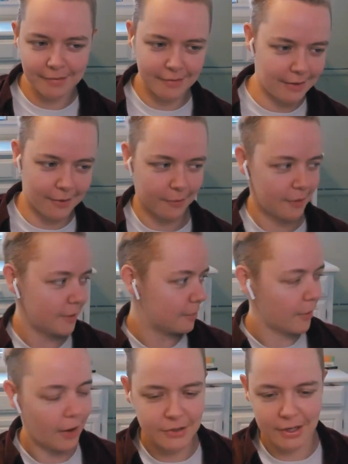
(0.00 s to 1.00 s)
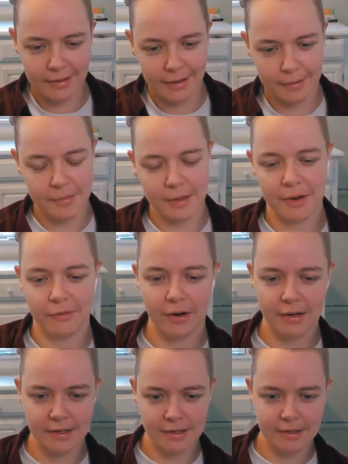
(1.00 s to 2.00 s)
you know, the project that me and my
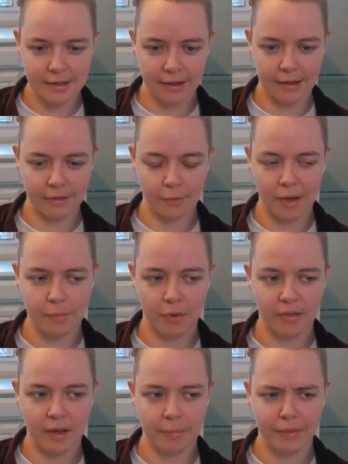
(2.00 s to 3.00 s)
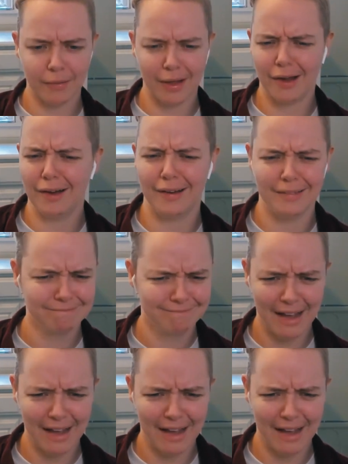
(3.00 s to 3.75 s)
friend did to like get the whiteboards up and they're like, oh,